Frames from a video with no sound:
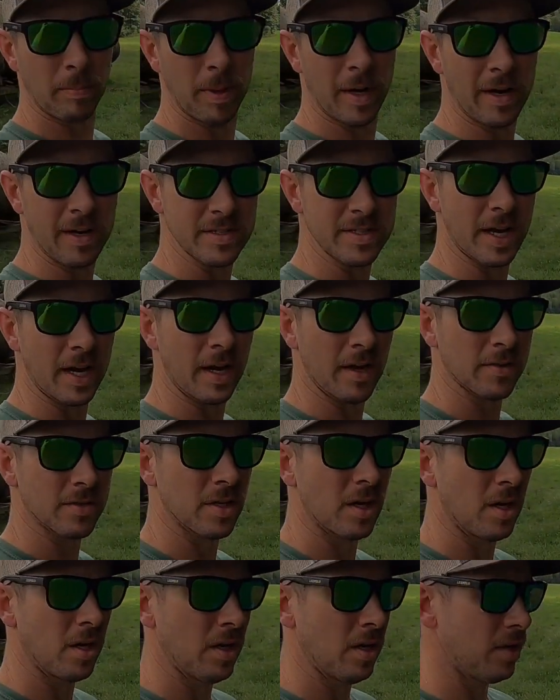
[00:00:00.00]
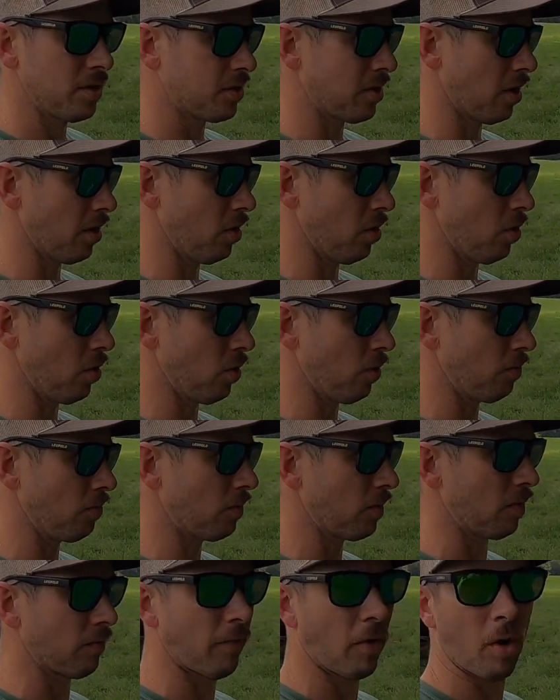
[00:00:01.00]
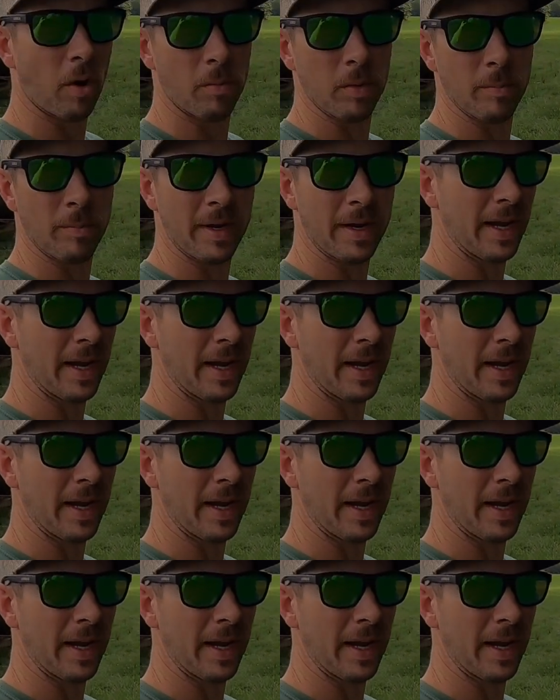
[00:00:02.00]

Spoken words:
parents' house, to the farm that my